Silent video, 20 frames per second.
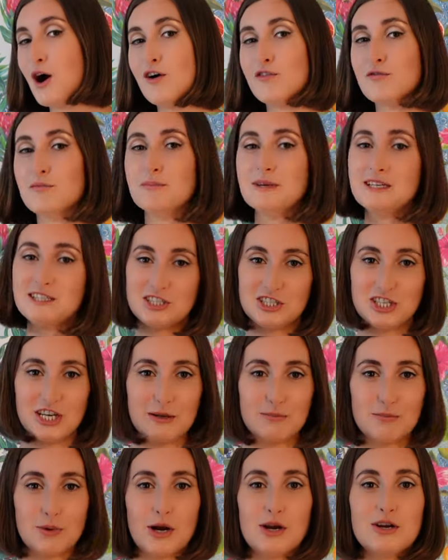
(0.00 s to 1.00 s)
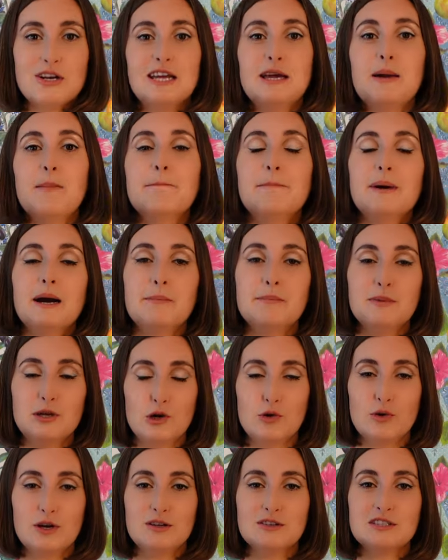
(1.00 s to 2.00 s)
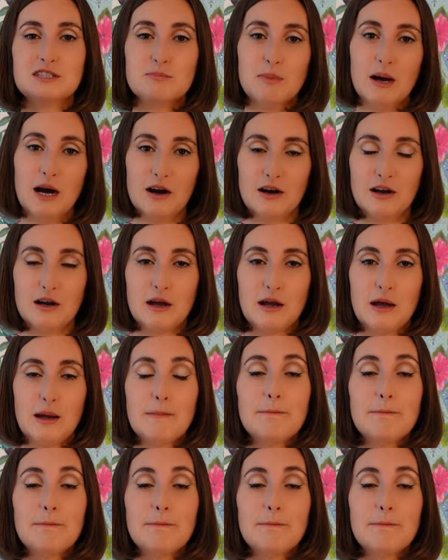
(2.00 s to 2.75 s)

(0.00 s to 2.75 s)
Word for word: of Miss Jean Brodie by Muriel Spark,